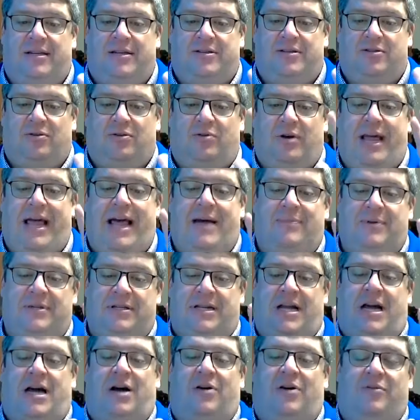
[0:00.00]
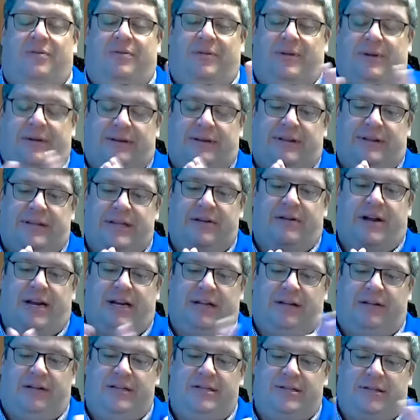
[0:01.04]
So what happens now,
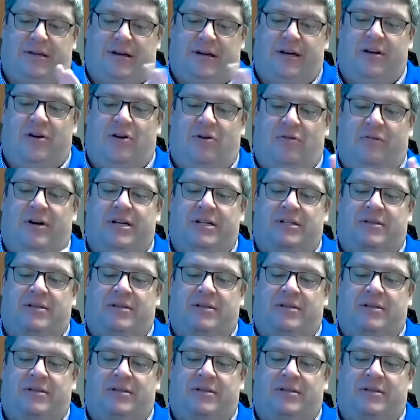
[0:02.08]
theoretically, starting over,